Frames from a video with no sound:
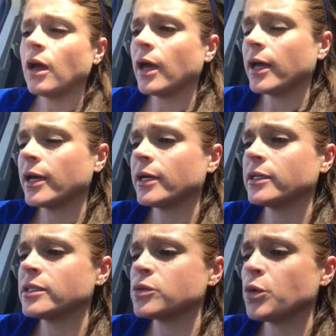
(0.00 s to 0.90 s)

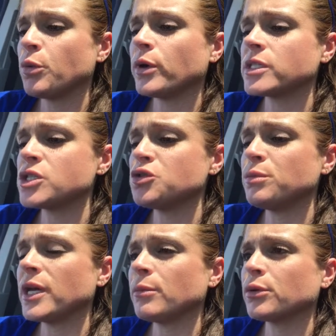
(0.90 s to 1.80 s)
and we want to
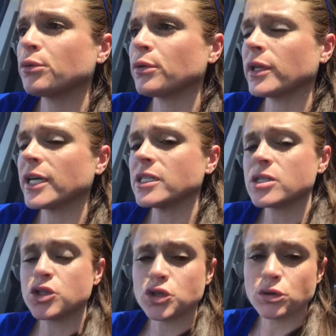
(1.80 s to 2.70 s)
be able to relate
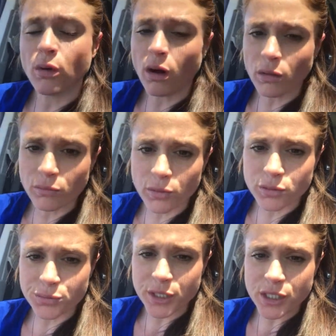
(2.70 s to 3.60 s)
to all of
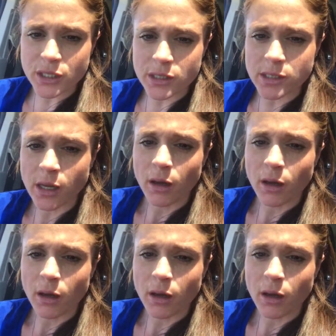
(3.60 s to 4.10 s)
those regions,